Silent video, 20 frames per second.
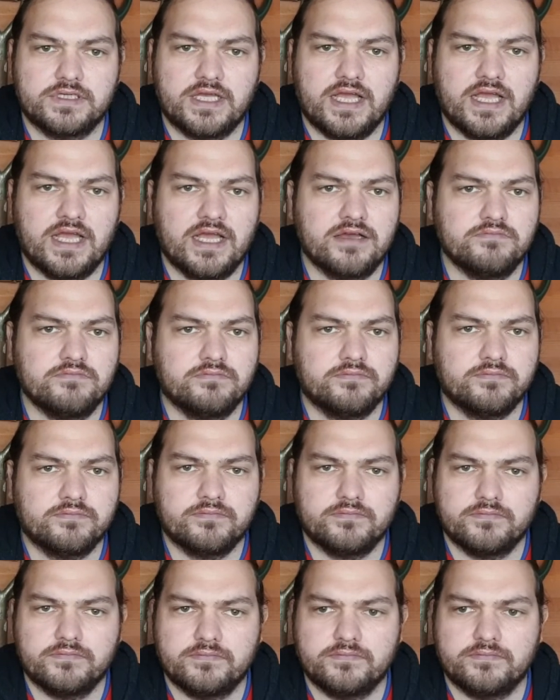I've
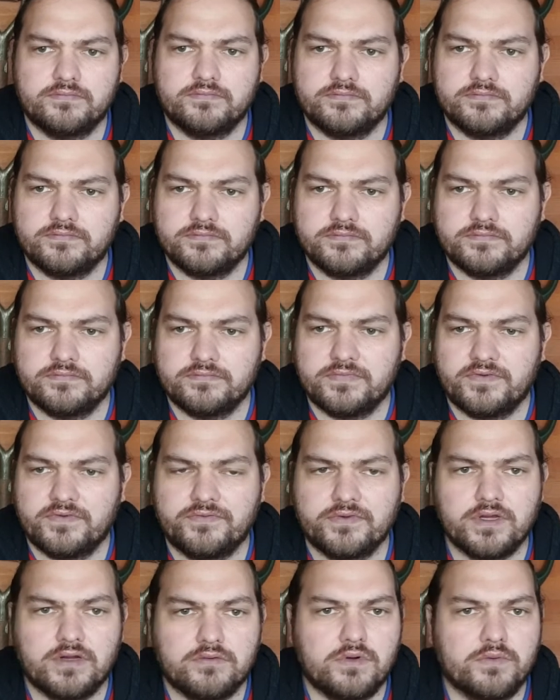
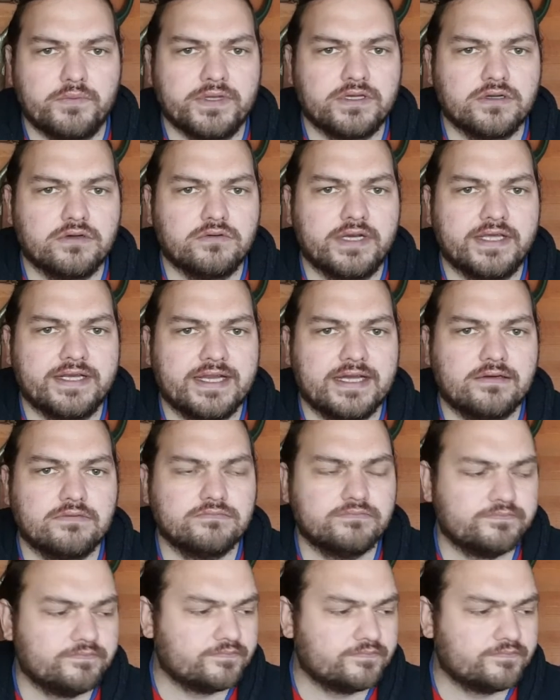forgotten what we call it now.